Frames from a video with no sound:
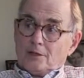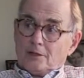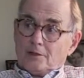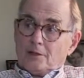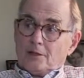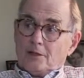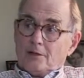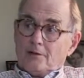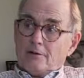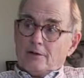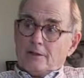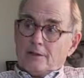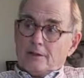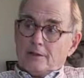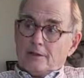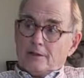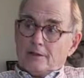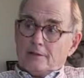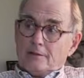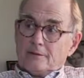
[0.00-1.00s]
and carry
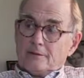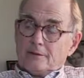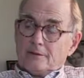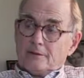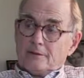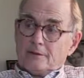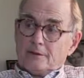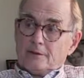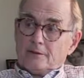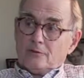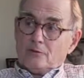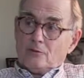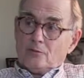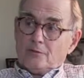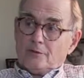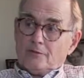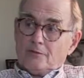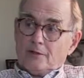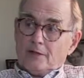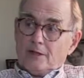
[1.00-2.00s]
out in their
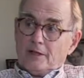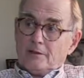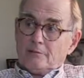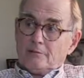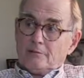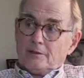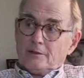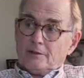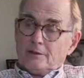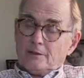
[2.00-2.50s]
home environment,